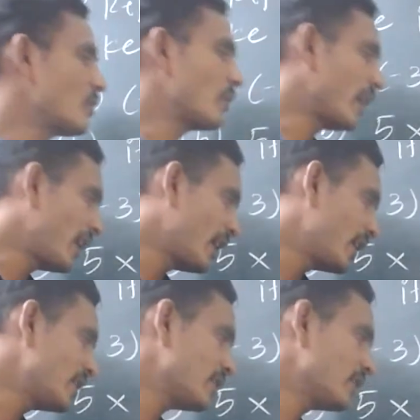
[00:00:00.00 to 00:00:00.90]
into
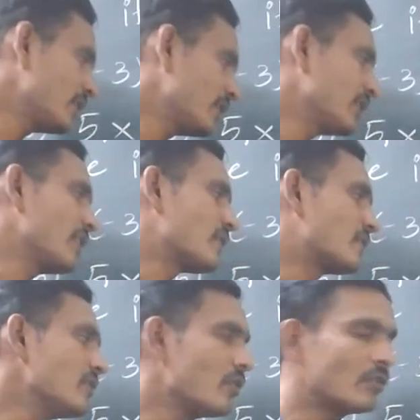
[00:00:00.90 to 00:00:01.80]
8 is
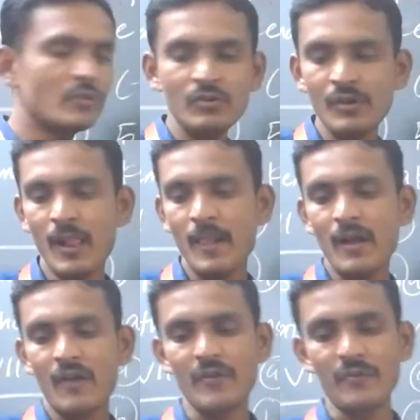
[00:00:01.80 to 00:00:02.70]
equal to
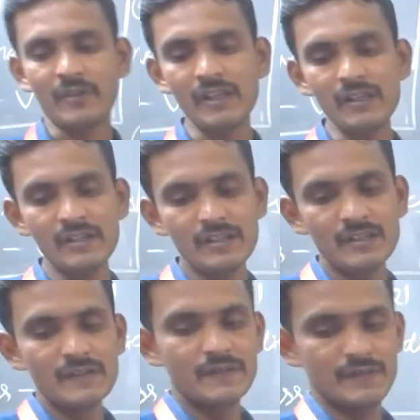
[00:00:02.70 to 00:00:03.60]

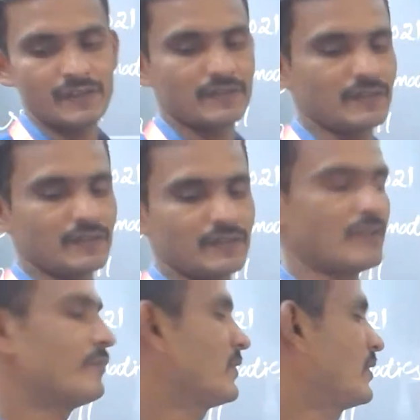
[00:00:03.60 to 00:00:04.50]
56.
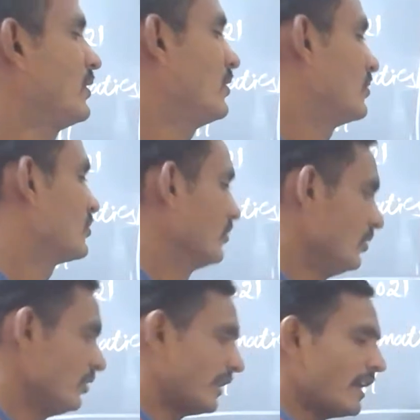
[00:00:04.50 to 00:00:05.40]
So
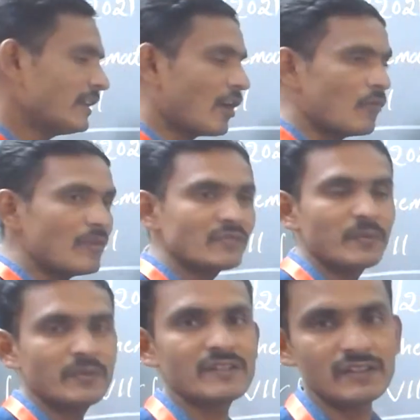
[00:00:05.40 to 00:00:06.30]
8 how
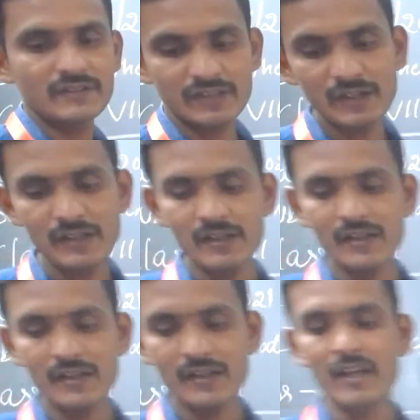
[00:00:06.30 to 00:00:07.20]
much 56?
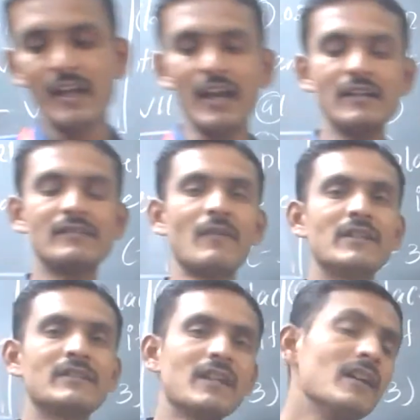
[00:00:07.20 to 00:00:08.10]
8
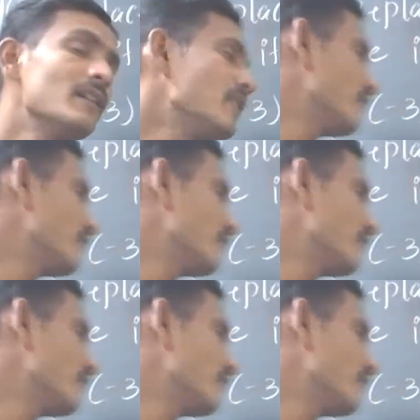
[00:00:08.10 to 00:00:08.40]
sevens are